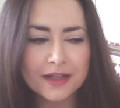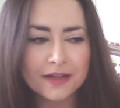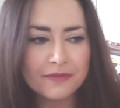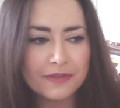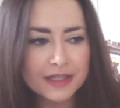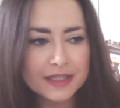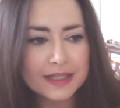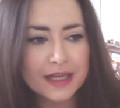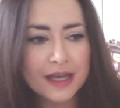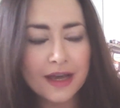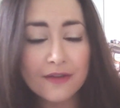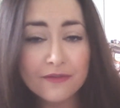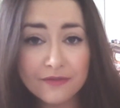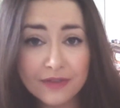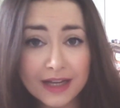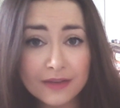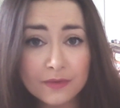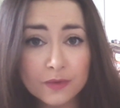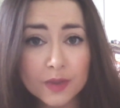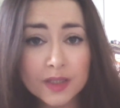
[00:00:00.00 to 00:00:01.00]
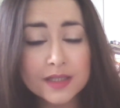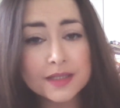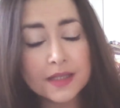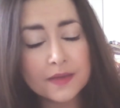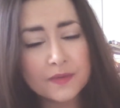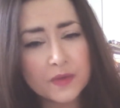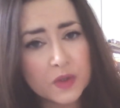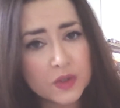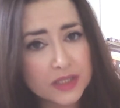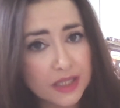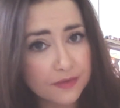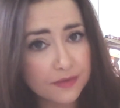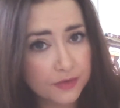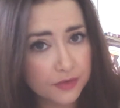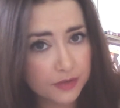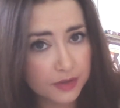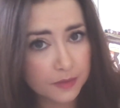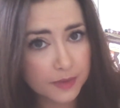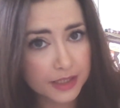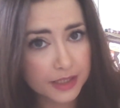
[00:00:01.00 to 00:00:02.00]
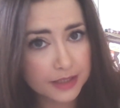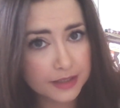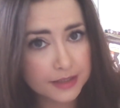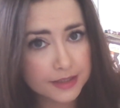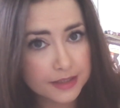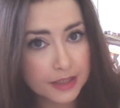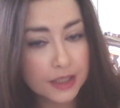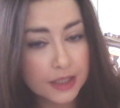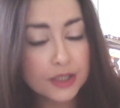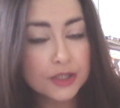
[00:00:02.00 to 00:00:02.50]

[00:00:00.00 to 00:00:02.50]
If it's 5 weeks, give yourself 3 weeks.